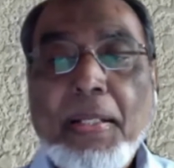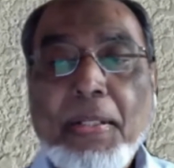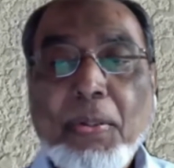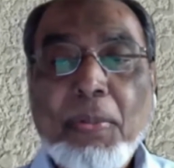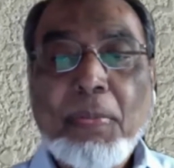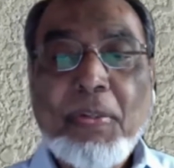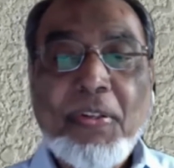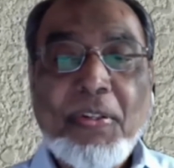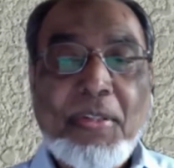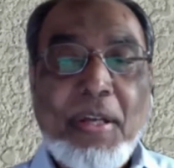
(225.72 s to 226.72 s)
He told me,
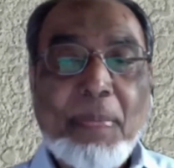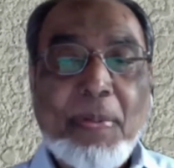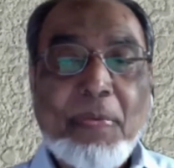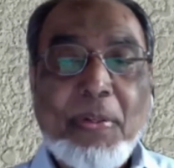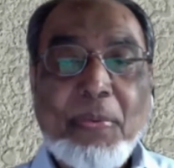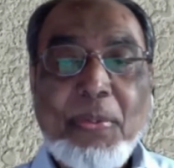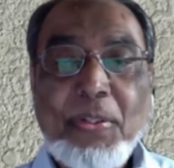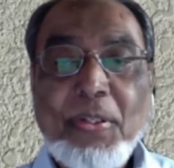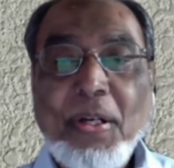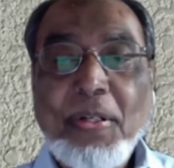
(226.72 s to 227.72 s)
for example, when
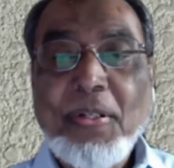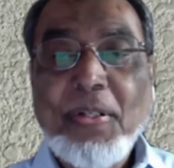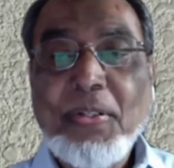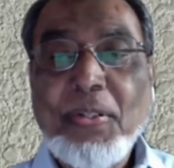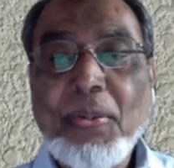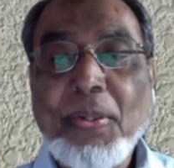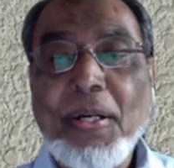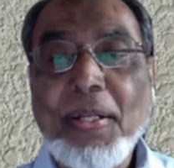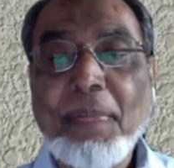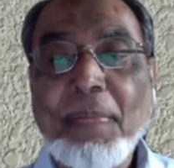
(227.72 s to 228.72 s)
we started teaching
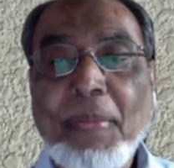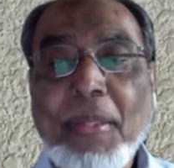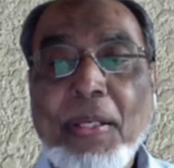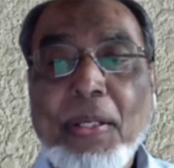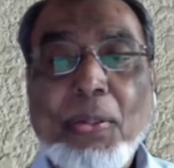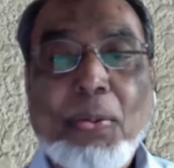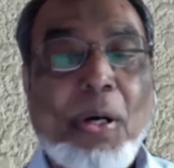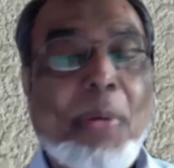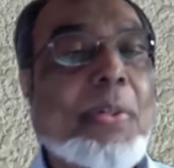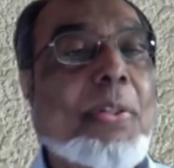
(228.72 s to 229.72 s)
Quran to
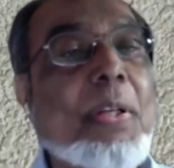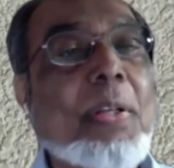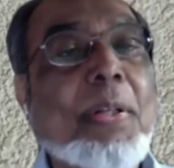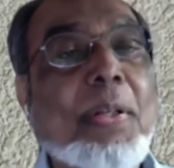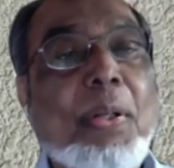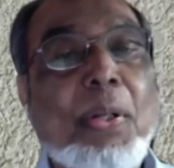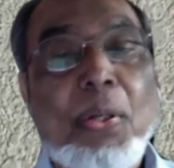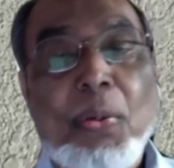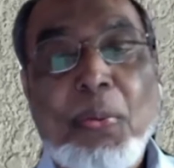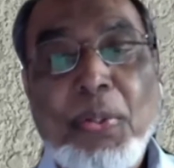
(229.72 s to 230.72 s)
our children,
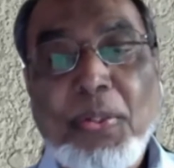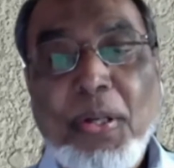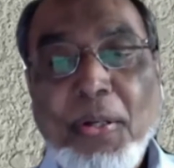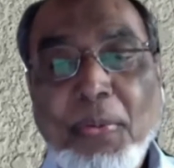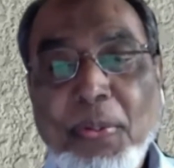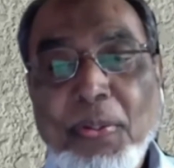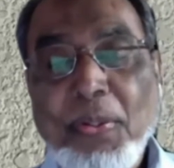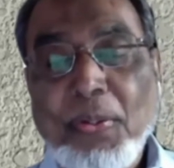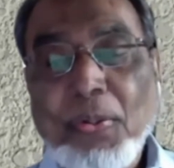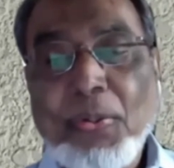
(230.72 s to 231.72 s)
we start with
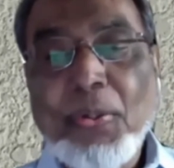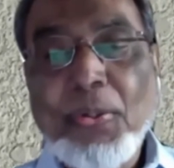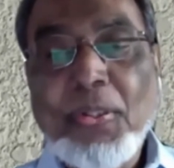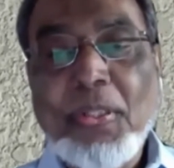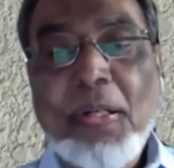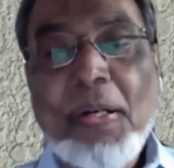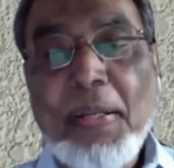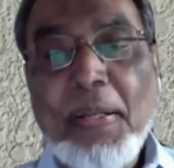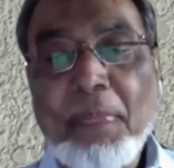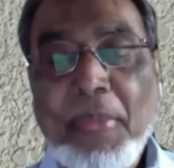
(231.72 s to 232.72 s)
Juz
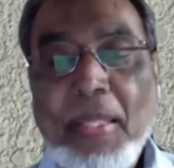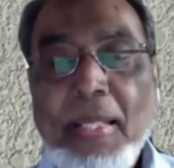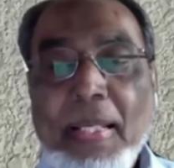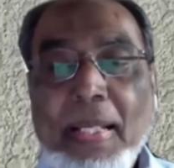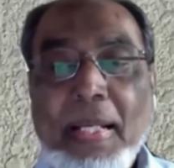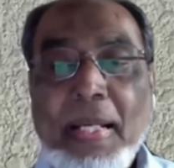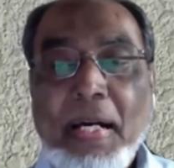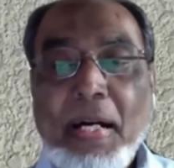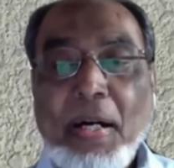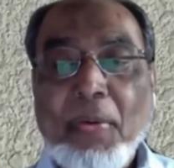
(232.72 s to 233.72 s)
30,
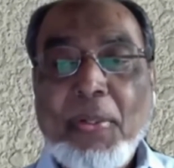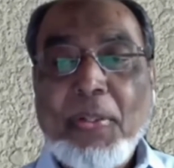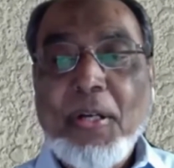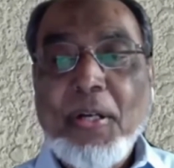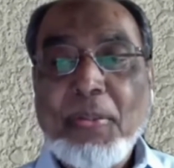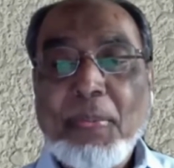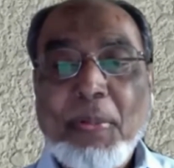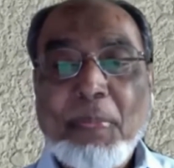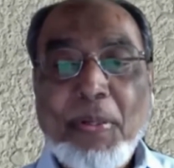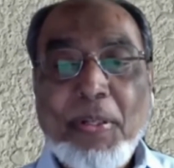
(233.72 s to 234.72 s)
which talks
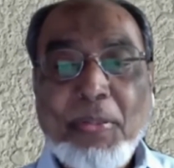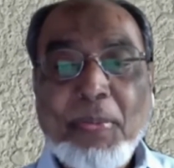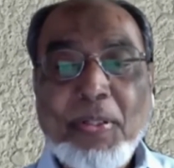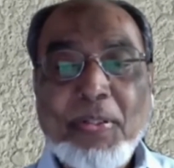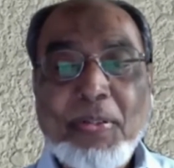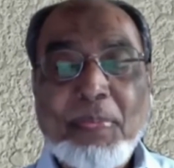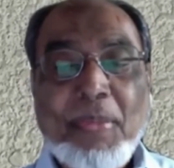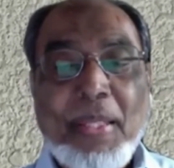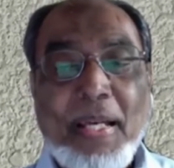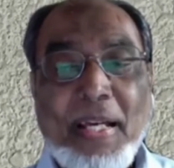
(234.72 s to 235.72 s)
about punishments,
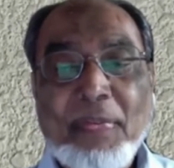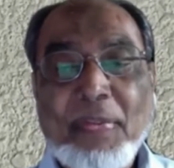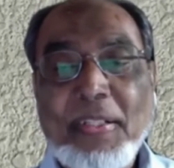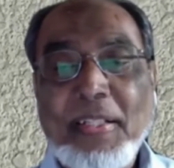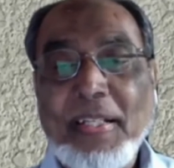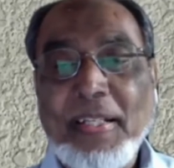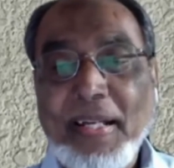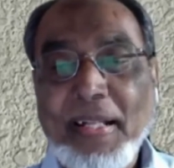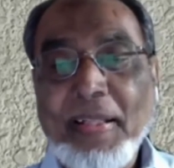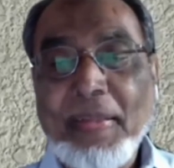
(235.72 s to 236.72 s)
heaven and
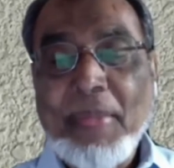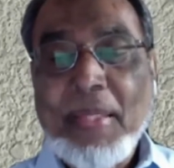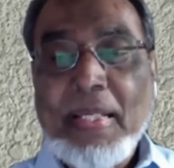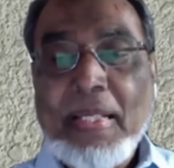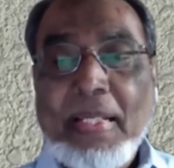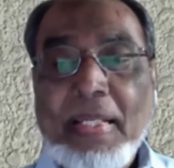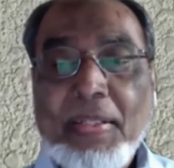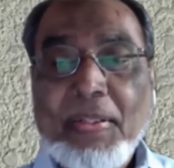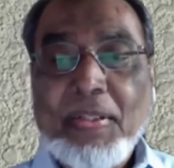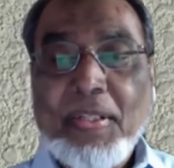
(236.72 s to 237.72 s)
hell,
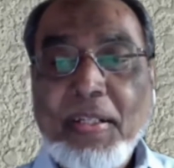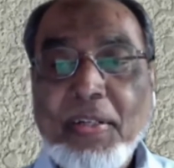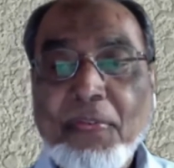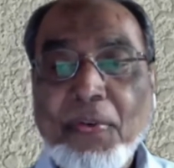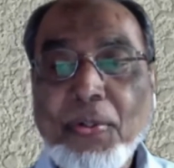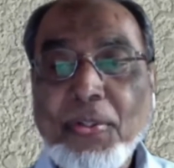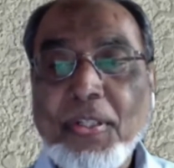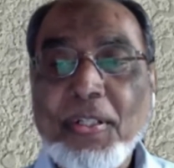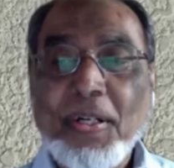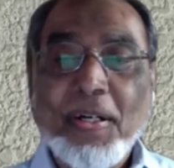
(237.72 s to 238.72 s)
instead of
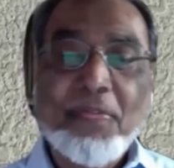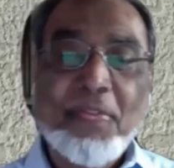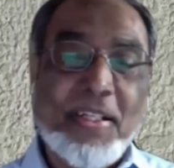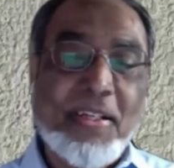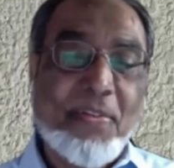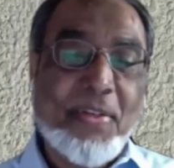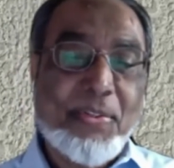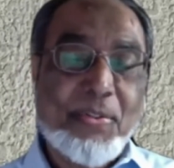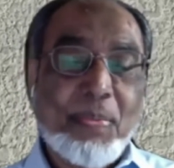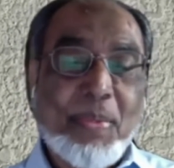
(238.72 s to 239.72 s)
focusing on
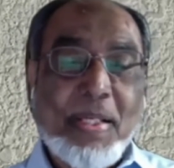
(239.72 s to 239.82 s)
forgiveness,